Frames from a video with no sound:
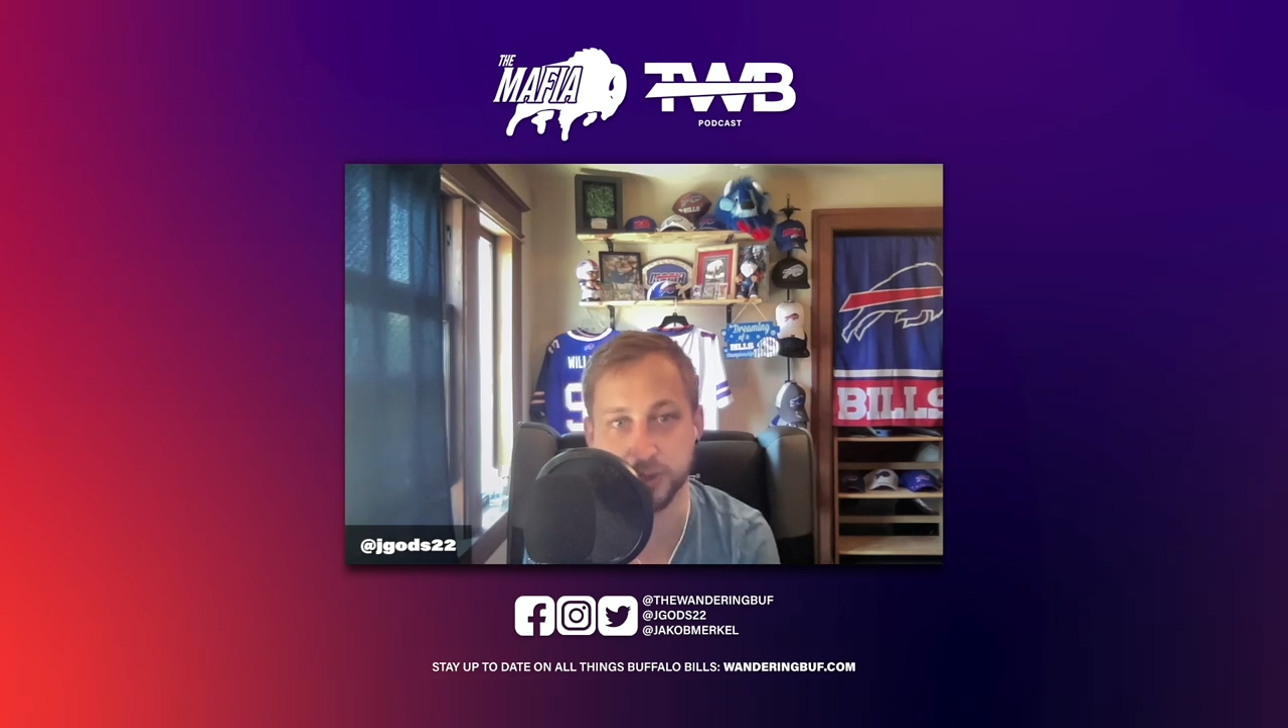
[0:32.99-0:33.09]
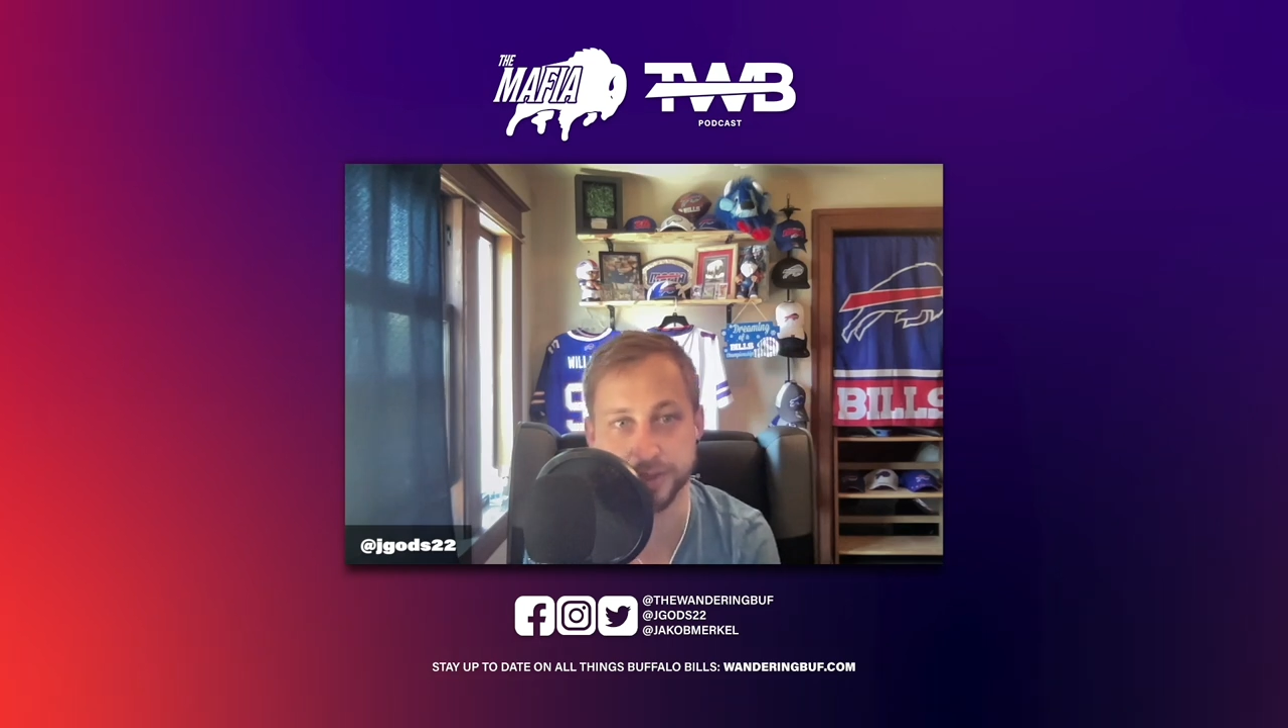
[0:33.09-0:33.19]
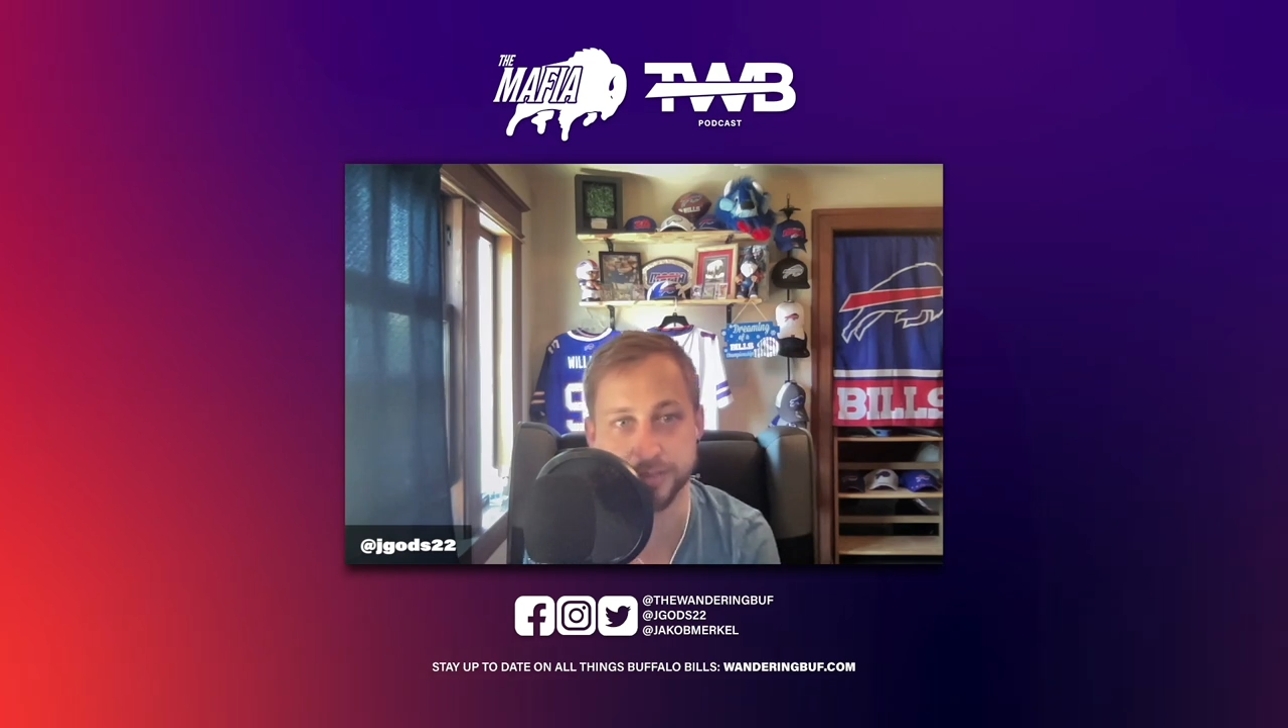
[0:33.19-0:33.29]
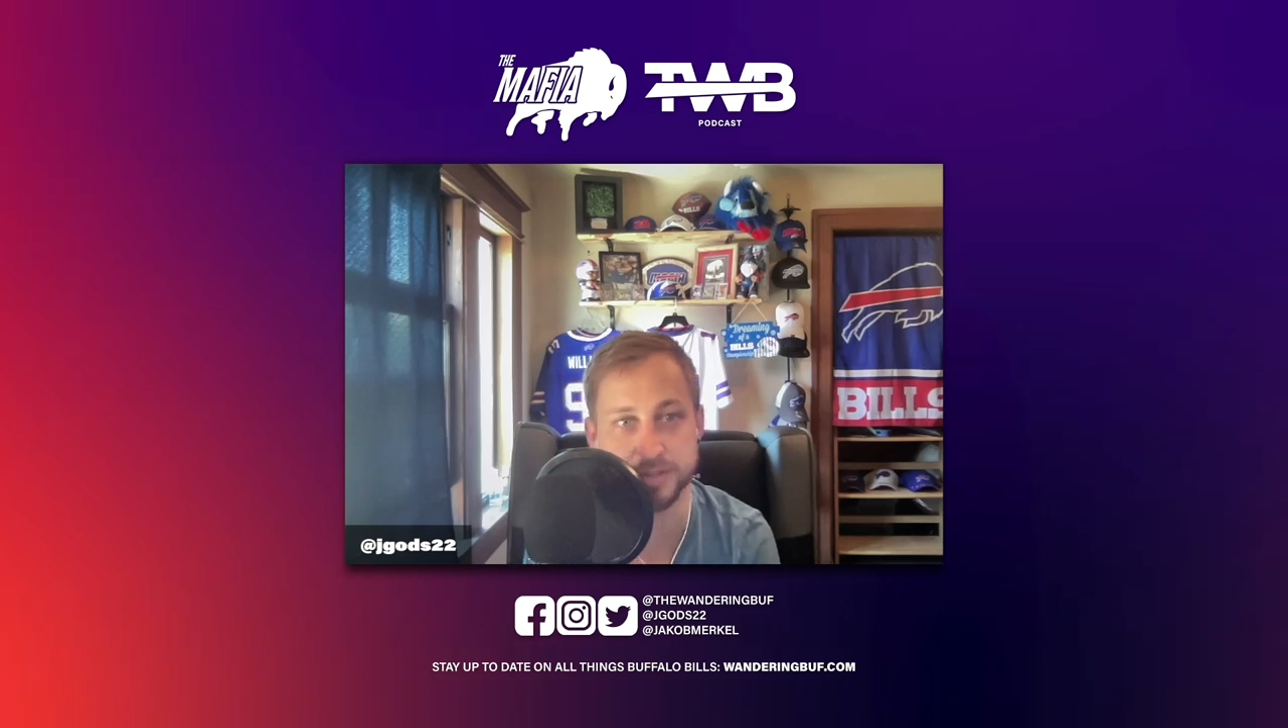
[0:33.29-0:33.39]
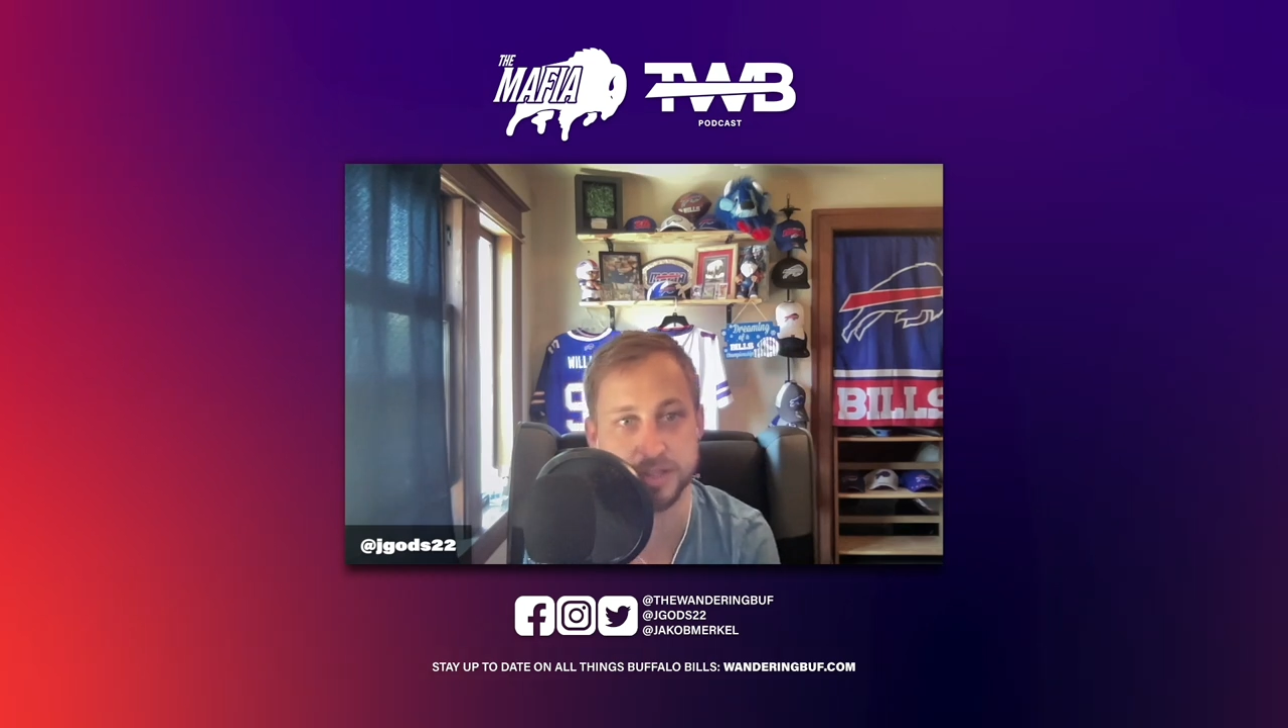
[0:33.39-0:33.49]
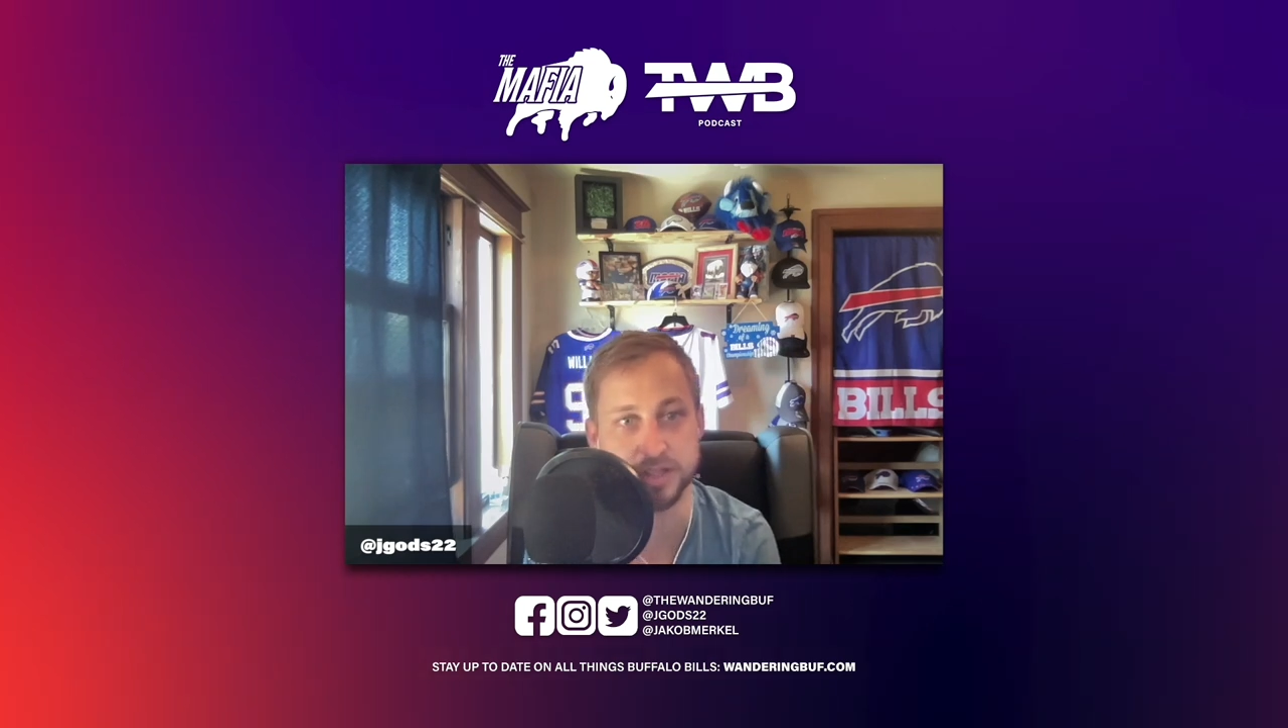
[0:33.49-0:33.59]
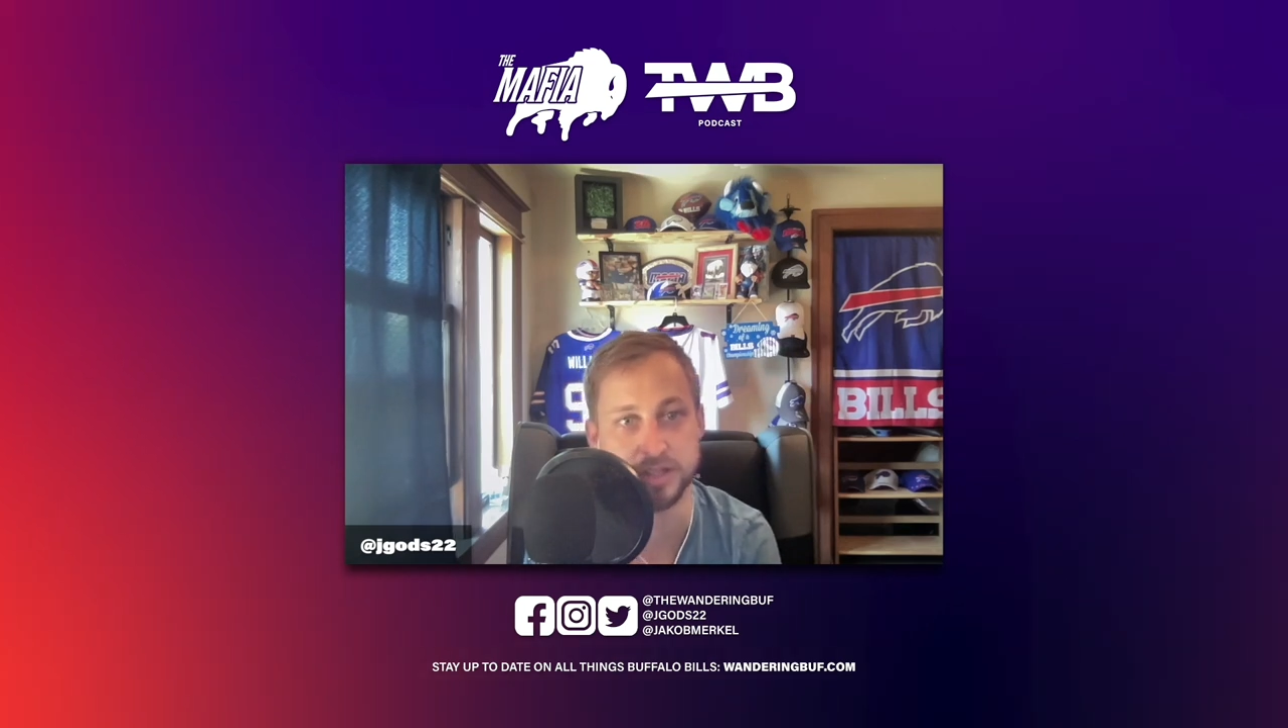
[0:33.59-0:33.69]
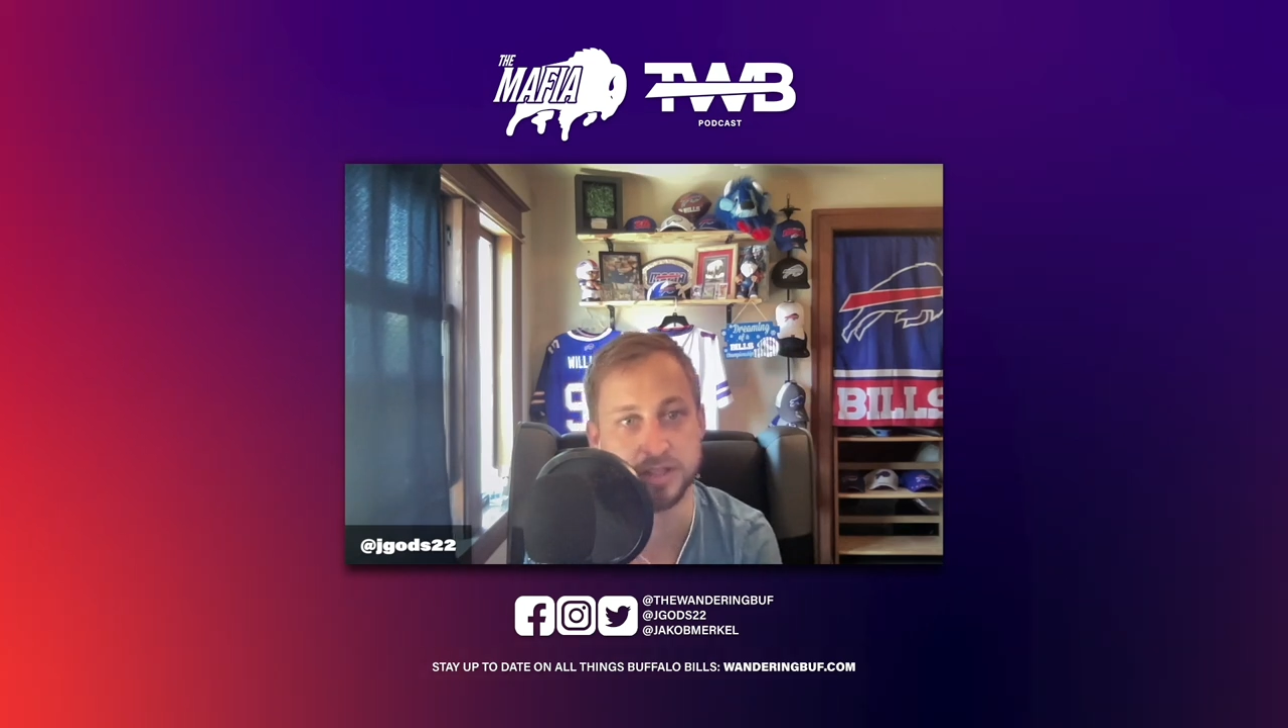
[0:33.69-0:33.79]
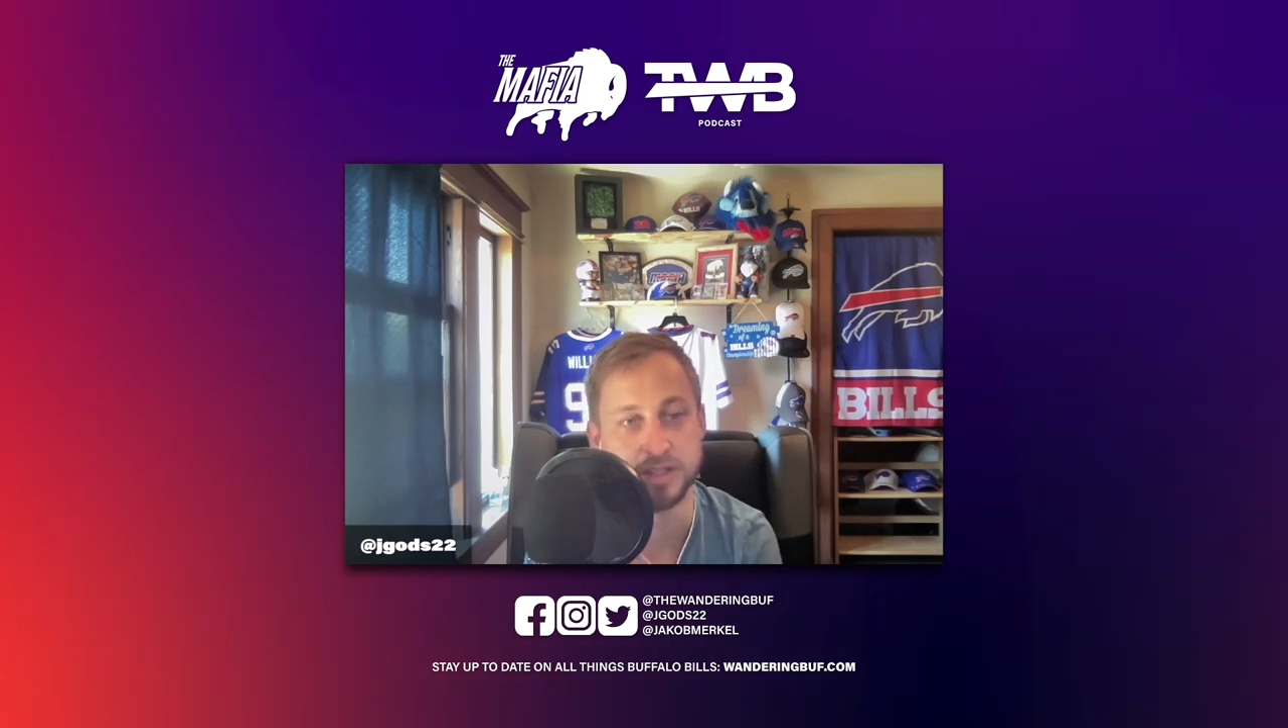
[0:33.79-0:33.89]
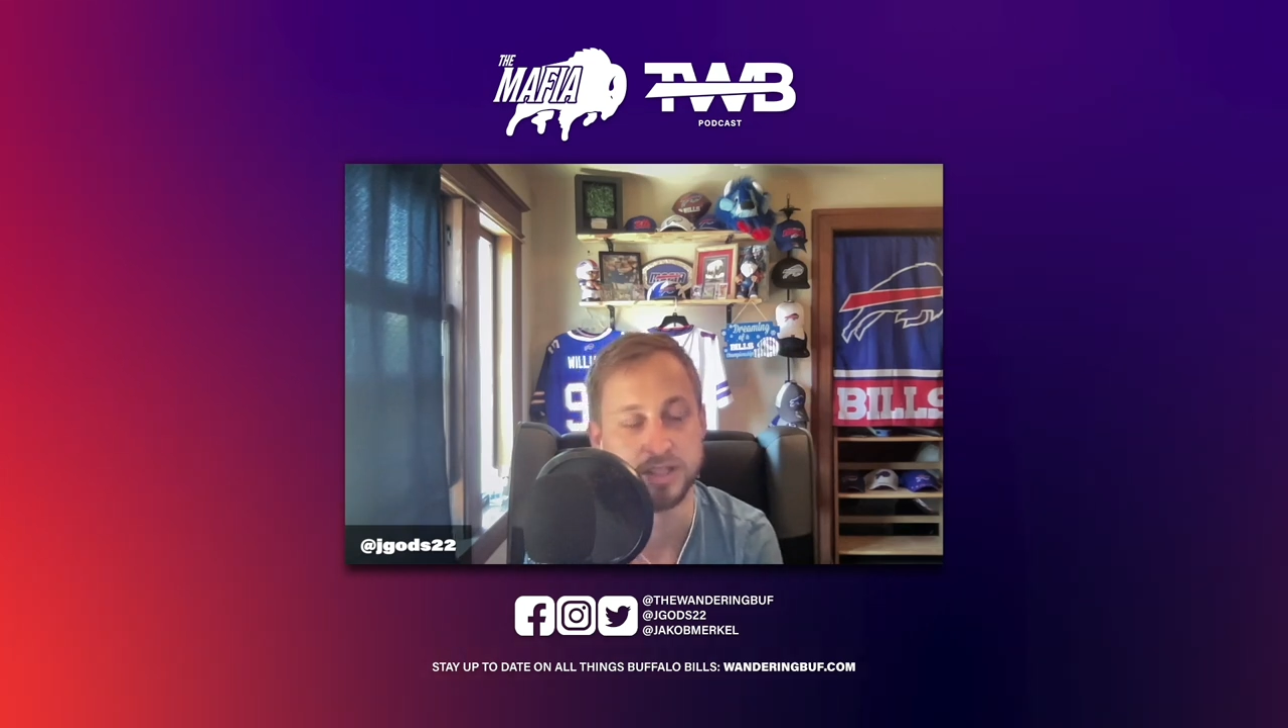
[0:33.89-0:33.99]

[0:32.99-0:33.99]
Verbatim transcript: Williamson.